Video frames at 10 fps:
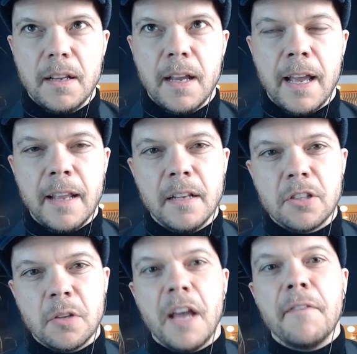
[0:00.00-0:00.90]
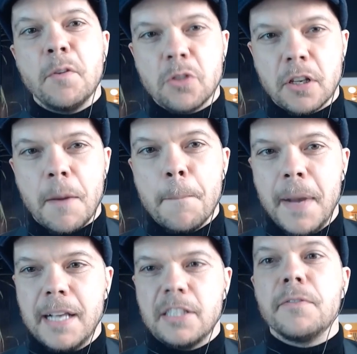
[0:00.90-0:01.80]
Uh, so that feels like a
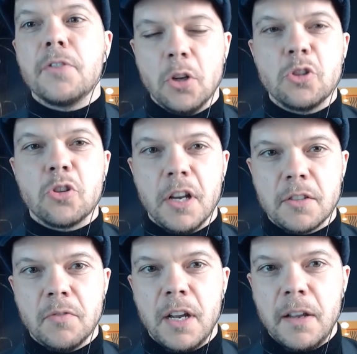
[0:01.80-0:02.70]
massive contrast, right?